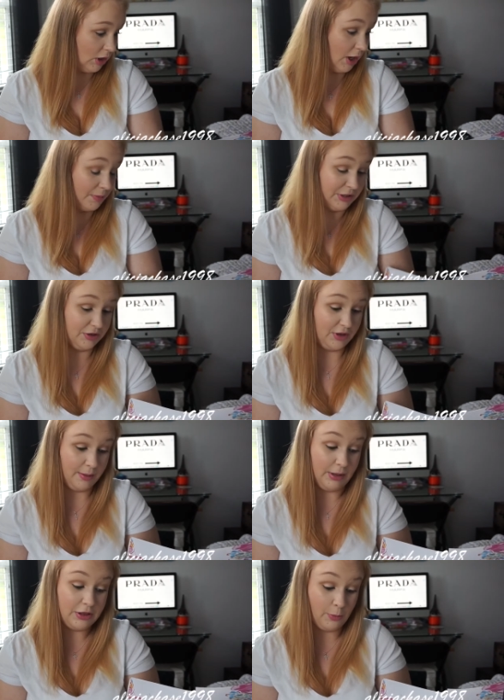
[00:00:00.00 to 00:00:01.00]
up until
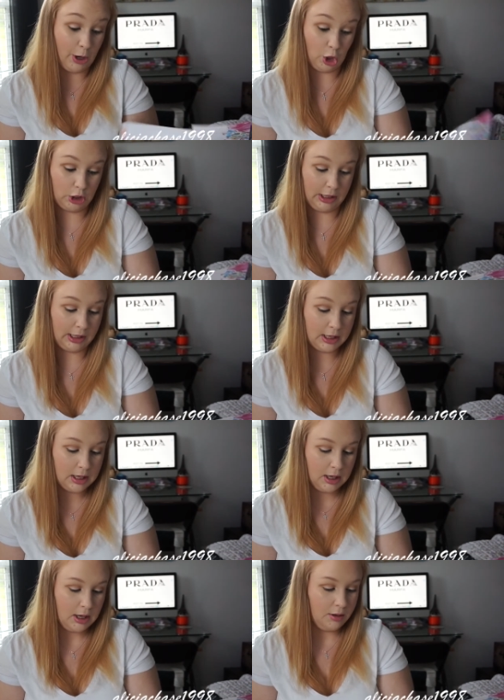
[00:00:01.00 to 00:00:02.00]
that month apparently.
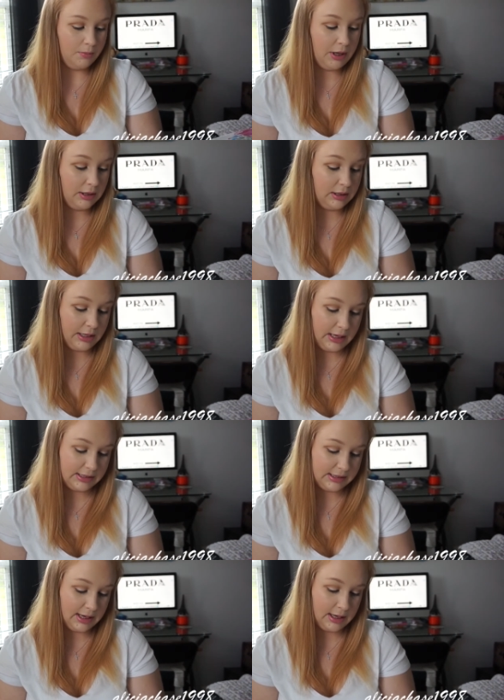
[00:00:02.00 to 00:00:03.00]
But like I
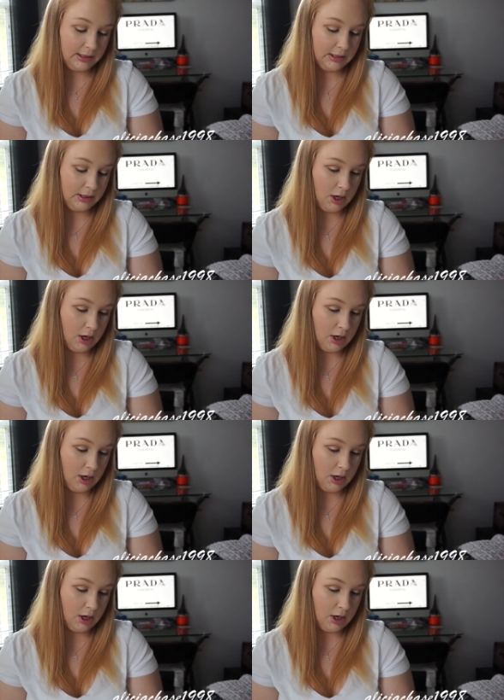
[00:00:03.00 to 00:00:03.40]
said,